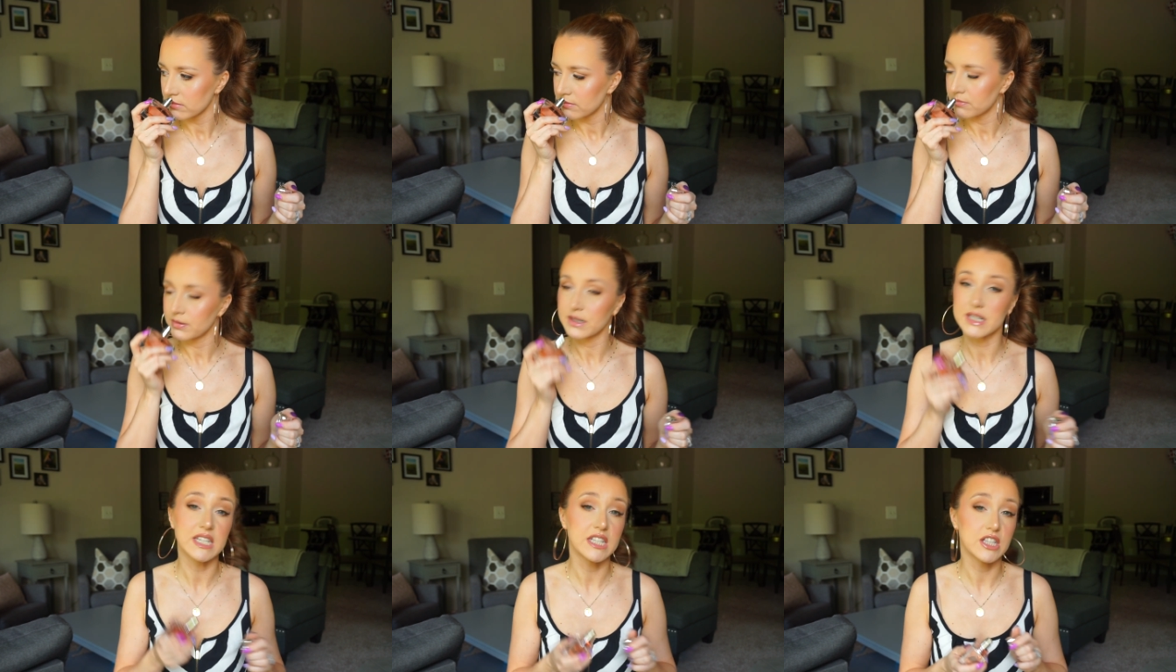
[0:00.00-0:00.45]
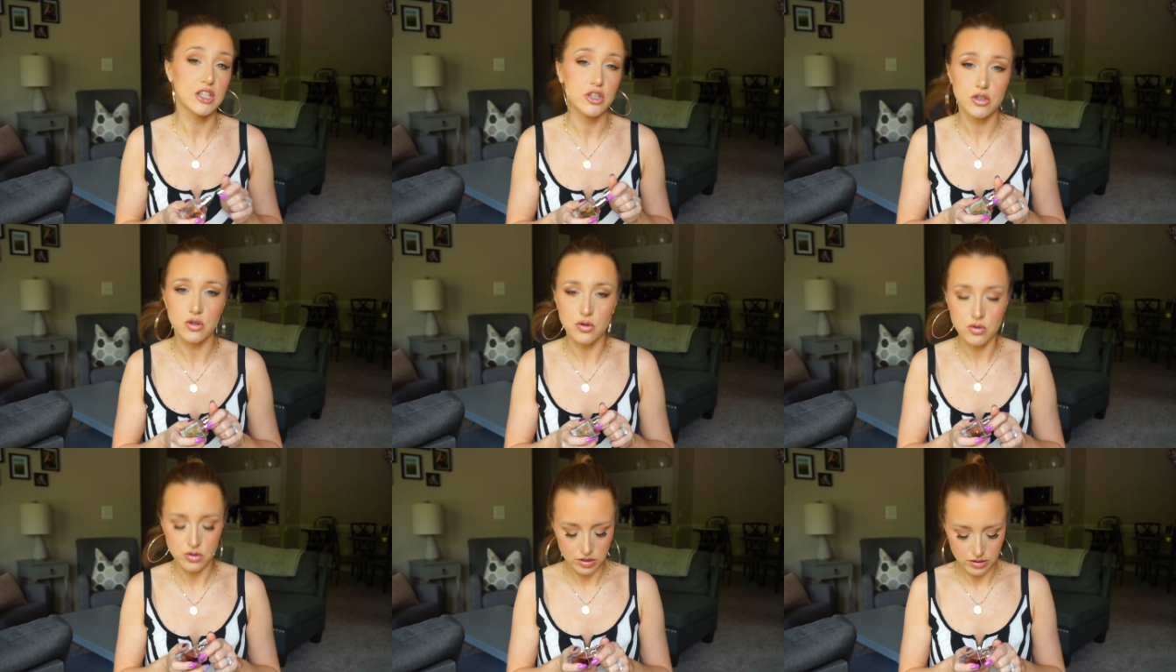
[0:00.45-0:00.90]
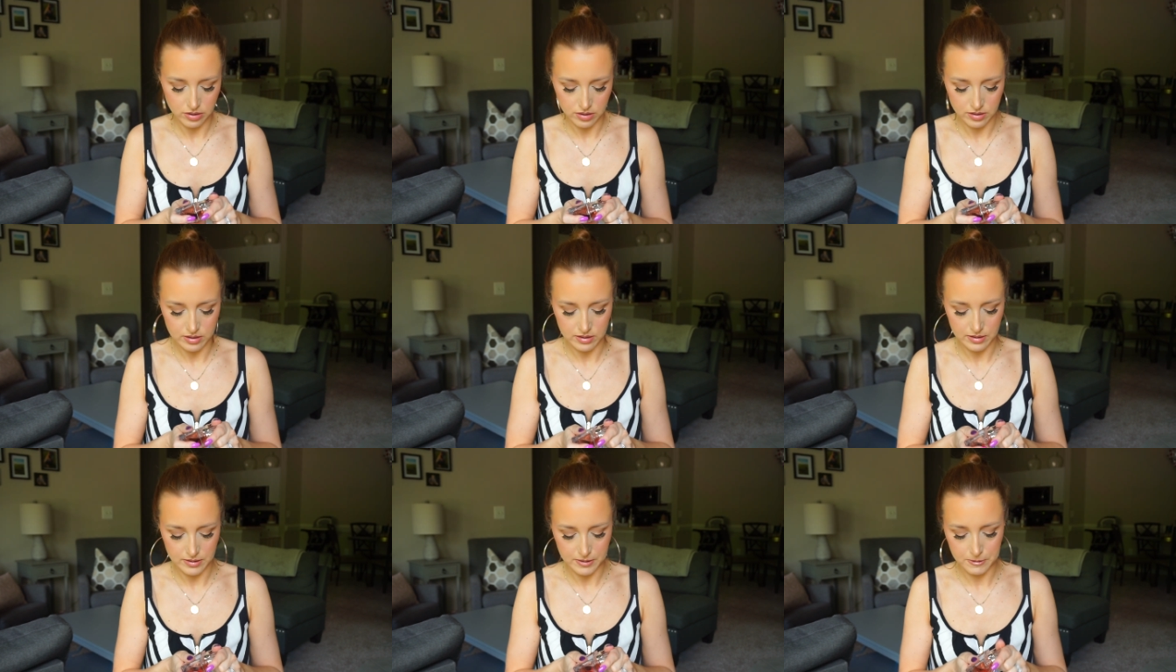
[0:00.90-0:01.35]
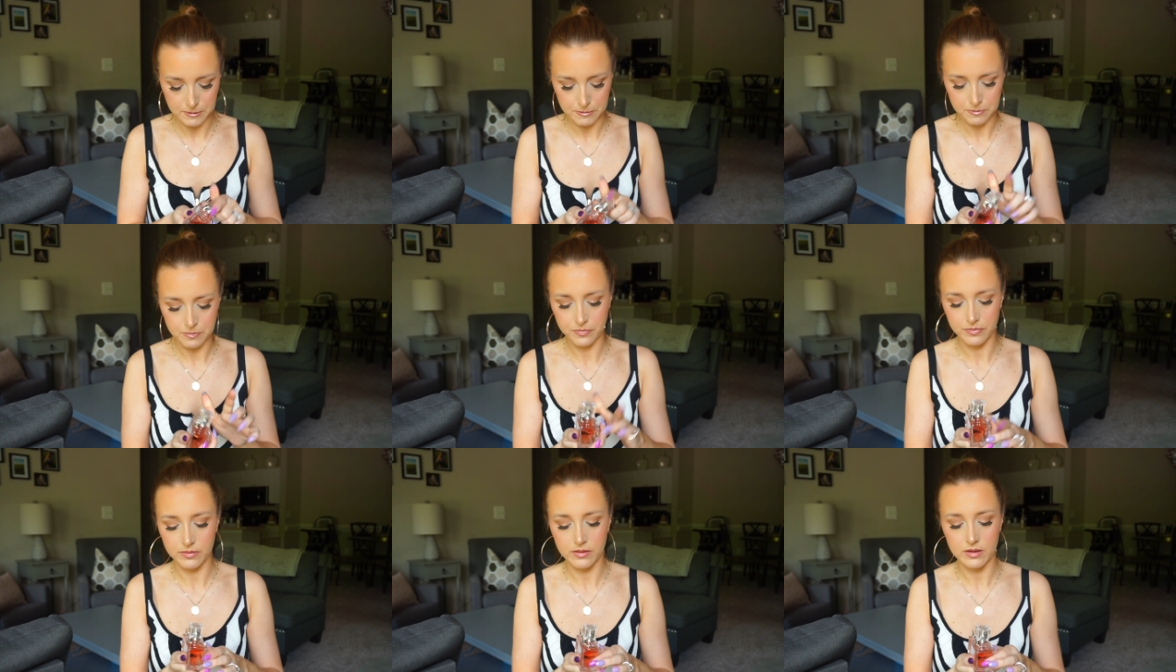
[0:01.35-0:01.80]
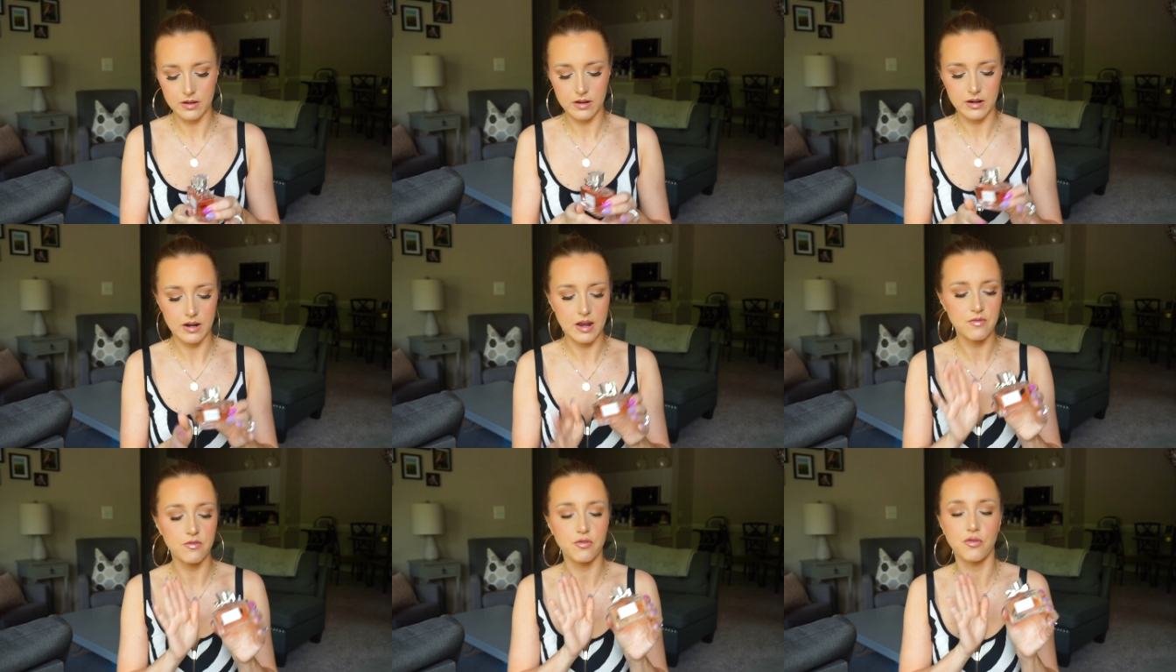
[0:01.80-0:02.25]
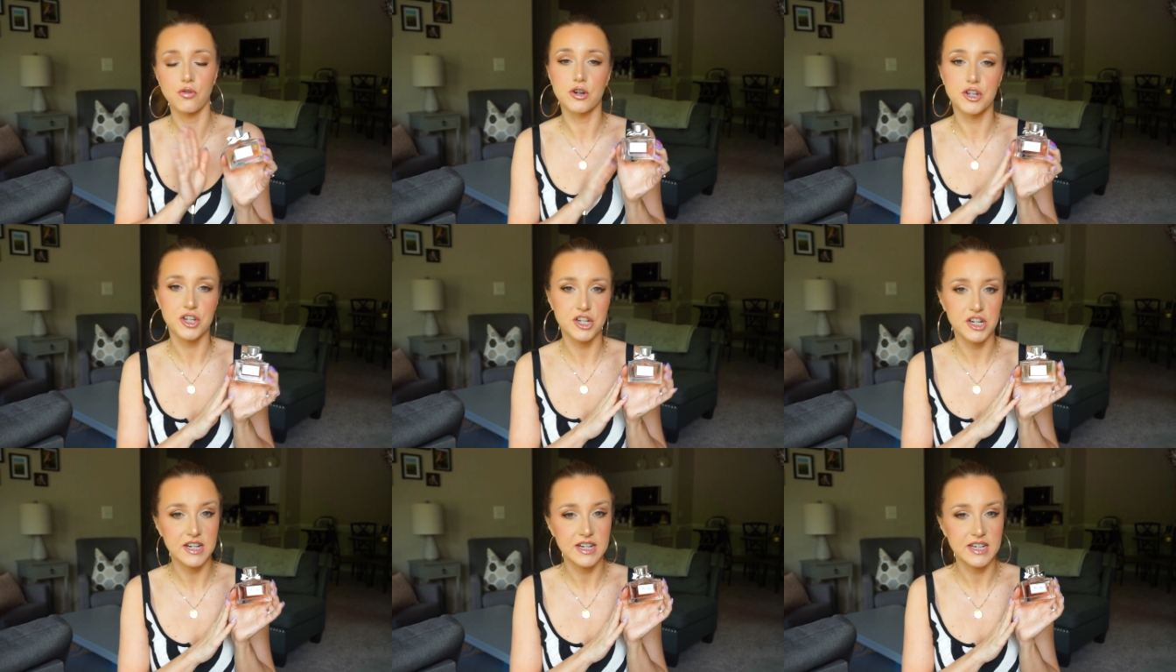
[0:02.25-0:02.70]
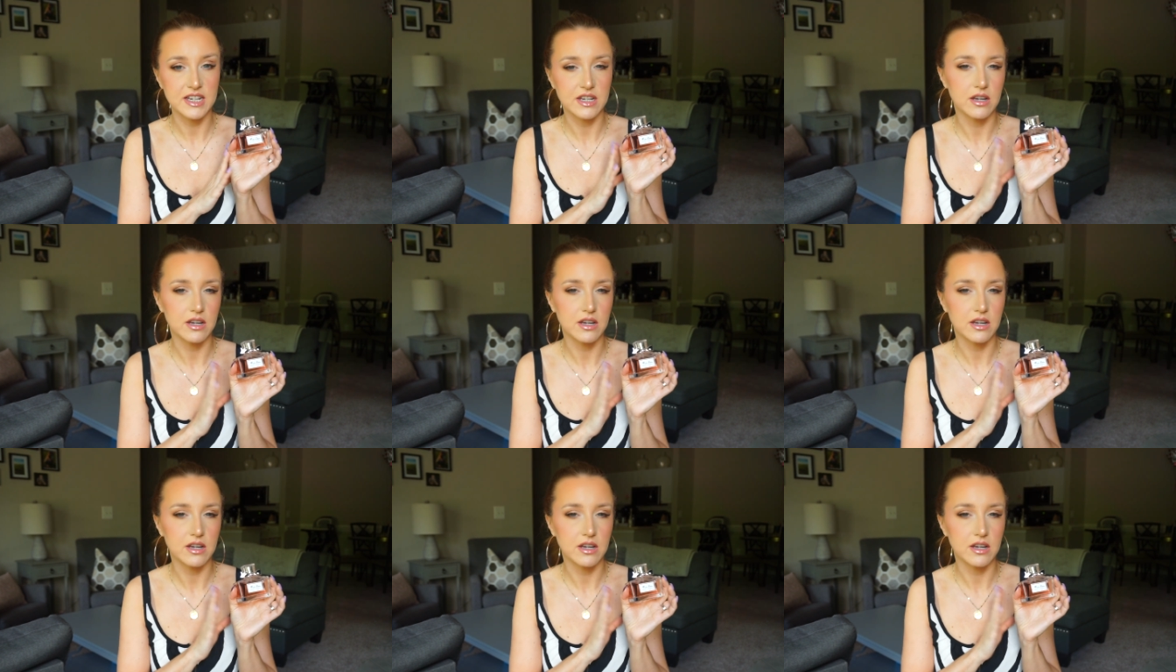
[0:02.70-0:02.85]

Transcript: But it's so good. Um, unfortunately,